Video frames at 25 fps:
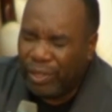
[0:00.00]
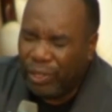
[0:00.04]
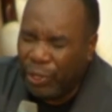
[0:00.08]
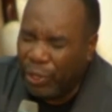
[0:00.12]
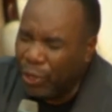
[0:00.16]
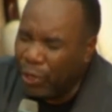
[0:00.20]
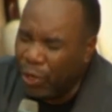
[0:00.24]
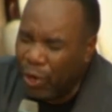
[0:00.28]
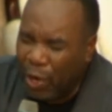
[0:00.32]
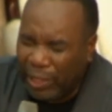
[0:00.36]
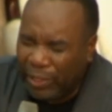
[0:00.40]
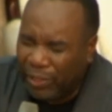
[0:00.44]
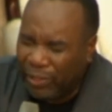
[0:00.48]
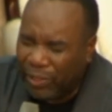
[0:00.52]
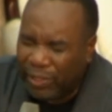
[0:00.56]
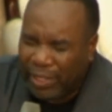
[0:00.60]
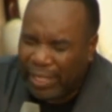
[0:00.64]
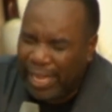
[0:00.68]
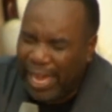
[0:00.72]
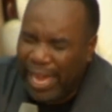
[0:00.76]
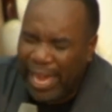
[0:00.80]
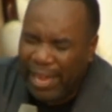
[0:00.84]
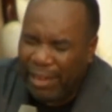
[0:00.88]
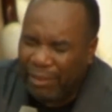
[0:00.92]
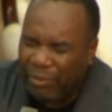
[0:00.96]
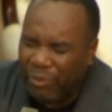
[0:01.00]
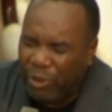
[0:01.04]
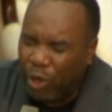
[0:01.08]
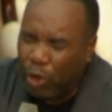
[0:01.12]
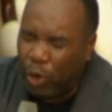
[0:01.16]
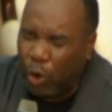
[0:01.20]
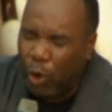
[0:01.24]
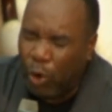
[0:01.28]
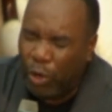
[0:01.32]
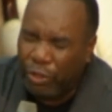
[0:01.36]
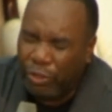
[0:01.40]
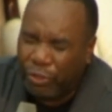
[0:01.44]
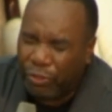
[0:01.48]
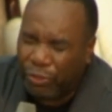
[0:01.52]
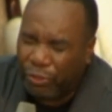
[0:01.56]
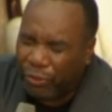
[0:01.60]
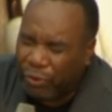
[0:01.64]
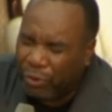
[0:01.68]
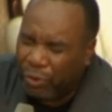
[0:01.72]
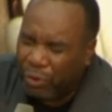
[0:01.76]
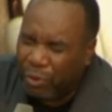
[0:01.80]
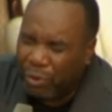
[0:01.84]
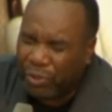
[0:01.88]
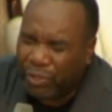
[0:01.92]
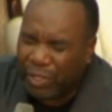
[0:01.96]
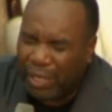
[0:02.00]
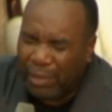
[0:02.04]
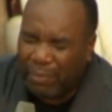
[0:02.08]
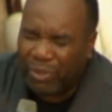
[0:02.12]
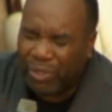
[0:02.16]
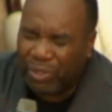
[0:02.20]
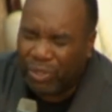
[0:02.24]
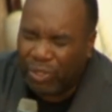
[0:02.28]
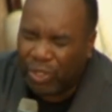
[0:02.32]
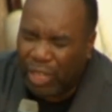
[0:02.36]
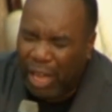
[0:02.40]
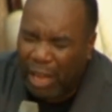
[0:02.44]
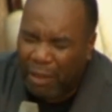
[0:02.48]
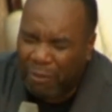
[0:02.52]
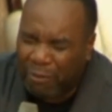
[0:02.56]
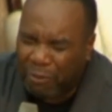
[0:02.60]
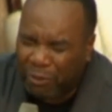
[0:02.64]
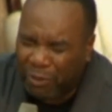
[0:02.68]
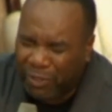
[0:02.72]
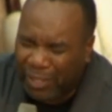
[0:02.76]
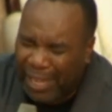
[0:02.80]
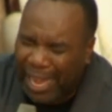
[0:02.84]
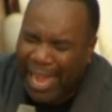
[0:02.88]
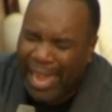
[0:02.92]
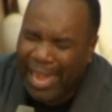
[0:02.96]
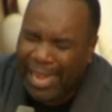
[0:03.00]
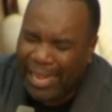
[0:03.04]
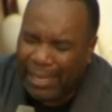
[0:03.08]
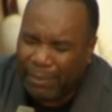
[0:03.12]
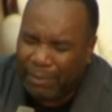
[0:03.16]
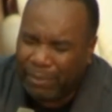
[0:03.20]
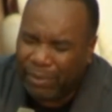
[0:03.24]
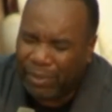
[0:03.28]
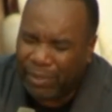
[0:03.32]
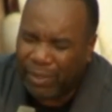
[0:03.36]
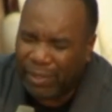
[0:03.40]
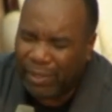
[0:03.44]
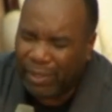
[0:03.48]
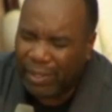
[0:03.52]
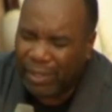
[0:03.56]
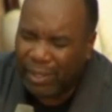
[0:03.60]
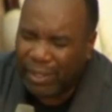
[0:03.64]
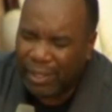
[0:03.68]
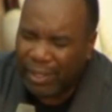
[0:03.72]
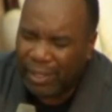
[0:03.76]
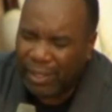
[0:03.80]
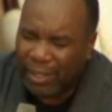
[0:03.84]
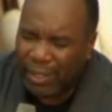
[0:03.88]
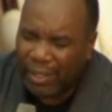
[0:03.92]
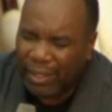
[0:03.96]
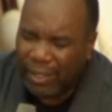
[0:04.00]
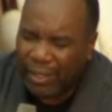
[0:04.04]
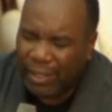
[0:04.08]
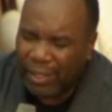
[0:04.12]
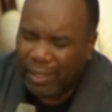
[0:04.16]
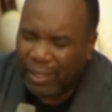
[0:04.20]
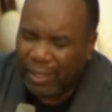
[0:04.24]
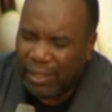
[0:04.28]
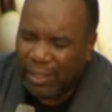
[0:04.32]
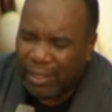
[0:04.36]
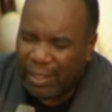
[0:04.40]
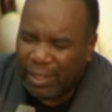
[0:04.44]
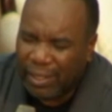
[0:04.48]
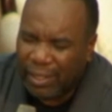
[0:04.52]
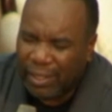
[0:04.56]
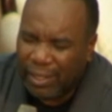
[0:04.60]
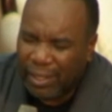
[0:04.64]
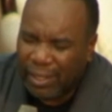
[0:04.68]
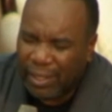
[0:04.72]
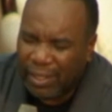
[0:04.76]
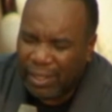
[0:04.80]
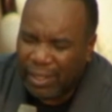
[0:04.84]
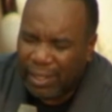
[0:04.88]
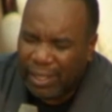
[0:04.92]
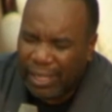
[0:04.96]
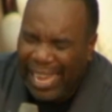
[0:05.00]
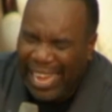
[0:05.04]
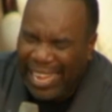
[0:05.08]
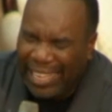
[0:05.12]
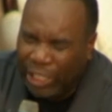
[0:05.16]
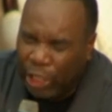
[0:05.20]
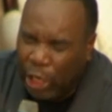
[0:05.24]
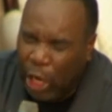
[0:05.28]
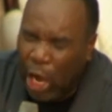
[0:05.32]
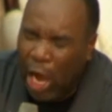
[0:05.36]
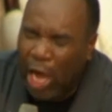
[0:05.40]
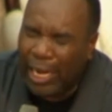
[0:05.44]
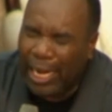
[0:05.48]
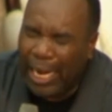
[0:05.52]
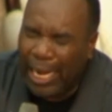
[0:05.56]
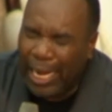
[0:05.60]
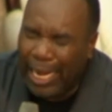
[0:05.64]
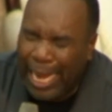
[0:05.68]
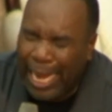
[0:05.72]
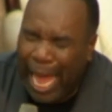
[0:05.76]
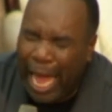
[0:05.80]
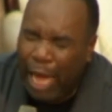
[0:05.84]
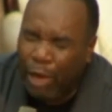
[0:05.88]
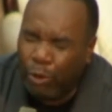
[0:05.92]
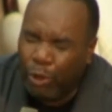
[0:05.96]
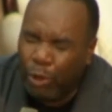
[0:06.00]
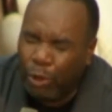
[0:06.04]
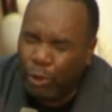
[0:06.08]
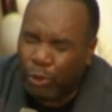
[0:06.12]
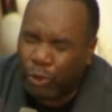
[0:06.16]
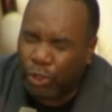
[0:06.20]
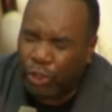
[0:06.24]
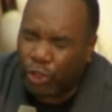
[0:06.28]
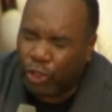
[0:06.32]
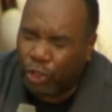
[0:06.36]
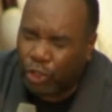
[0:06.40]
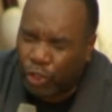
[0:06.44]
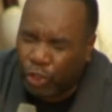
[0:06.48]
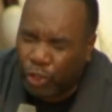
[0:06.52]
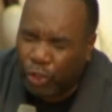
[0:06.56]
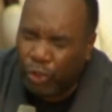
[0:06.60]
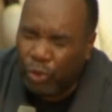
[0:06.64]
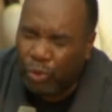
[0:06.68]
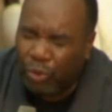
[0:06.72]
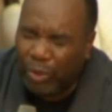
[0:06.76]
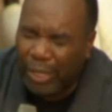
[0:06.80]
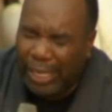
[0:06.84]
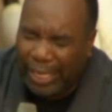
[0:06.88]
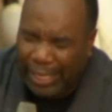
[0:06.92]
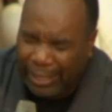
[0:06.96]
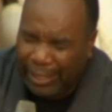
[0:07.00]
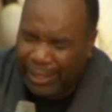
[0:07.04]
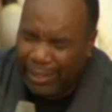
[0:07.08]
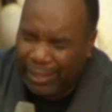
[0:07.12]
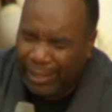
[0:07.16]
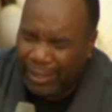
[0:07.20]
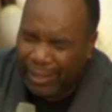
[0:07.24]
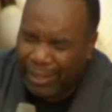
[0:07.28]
You're not saved. You're going through some tough times. And God allow you to tune in